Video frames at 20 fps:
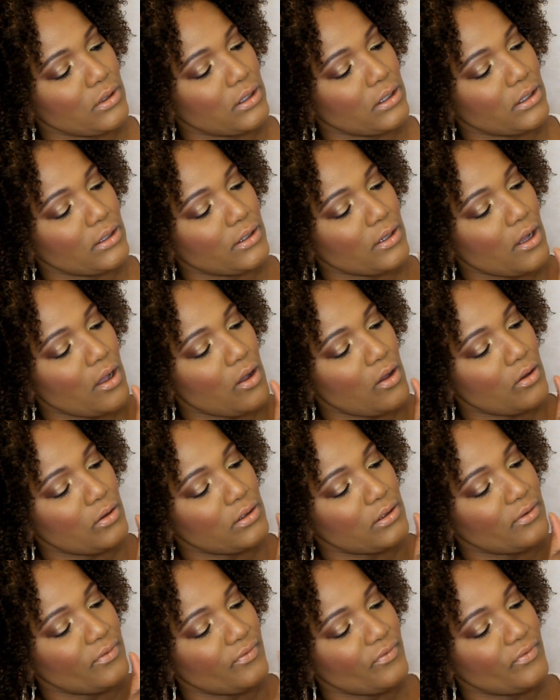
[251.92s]
get
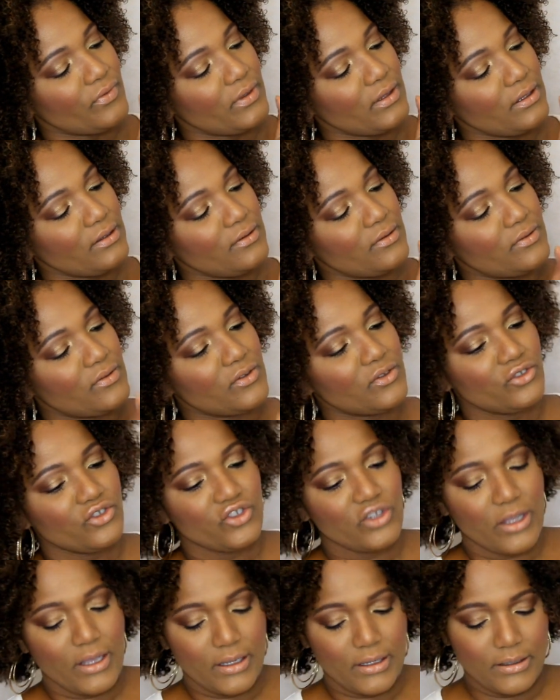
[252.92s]
all of these
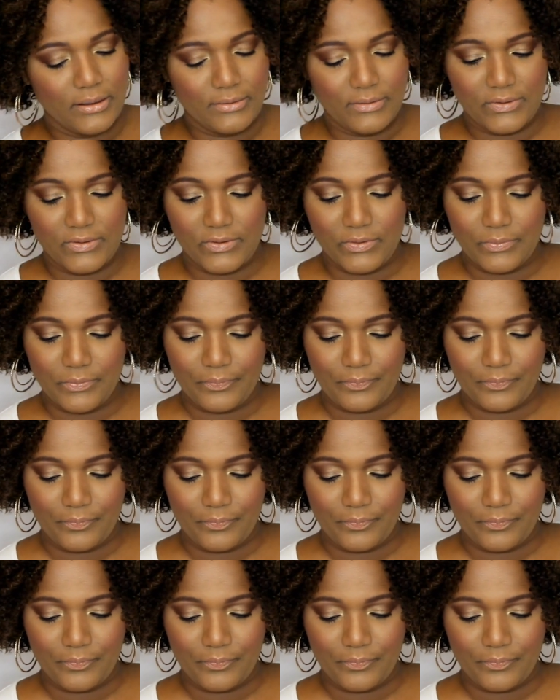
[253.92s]
shades.